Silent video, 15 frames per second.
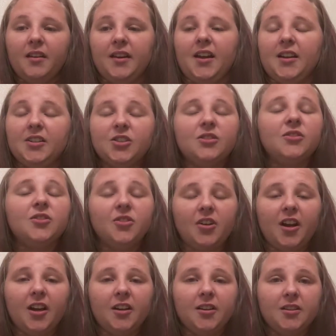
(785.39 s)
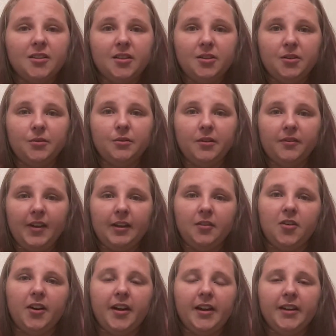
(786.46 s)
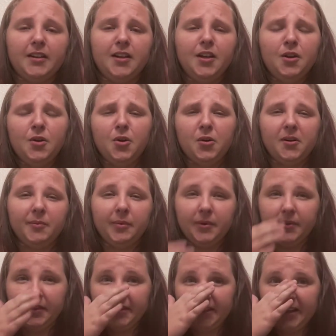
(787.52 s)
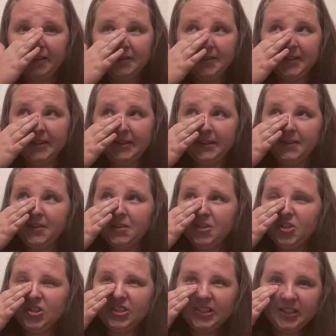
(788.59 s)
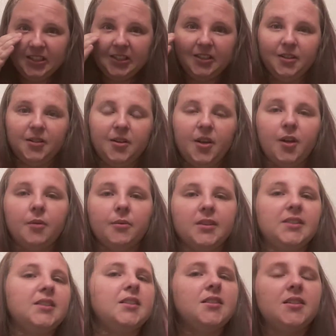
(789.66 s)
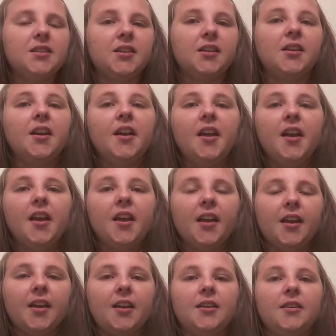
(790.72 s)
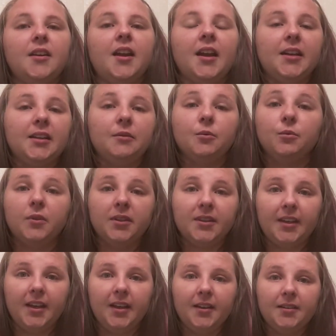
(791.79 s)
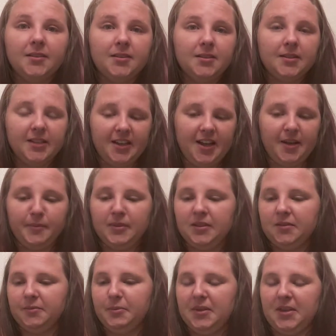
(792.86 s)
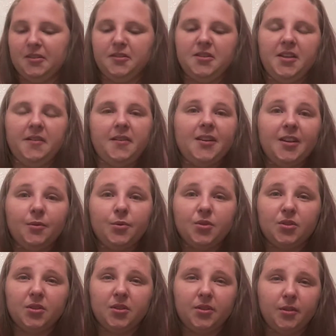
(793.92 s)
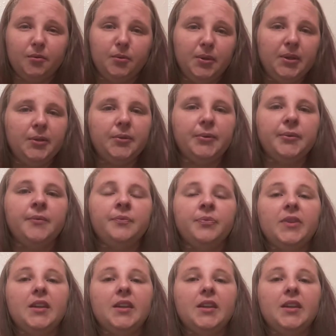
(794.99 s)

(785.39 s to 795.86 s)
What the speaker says: Like, I didn't cry, because I knew if I cried or broken down, then she would sense it, and I didn't want that to happen, because everything was just so new.